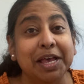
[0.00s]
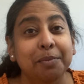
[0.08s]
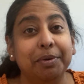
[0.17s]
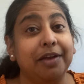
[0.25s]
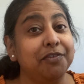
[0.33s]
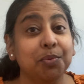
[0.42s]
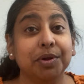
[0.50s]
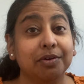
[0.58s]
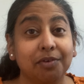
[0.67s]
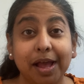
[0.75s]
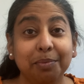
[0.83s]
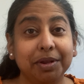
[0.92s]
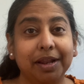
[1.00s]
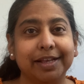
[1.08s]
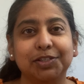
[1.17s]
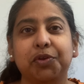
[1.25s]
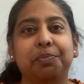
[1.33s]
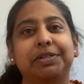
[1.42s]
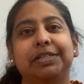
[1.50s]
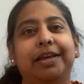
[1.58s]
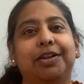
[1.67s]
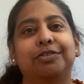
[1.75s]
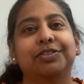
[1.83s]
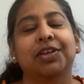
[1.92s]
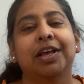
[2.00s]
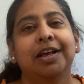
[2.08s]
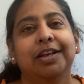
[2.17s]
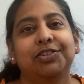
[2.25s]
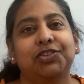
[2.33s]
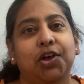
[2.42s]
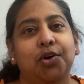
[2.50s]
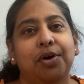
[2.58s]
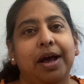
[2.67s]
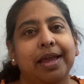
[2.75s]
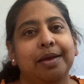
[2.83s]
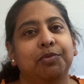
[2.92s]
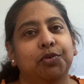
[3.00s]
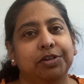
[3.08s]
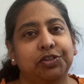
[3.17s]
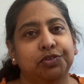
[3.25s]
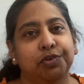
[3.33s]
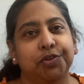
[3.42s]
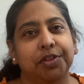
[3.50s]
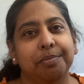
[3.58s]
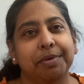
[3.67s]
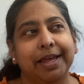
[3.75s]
but everyone around me likes sweet potatoes, so I am going to grow them.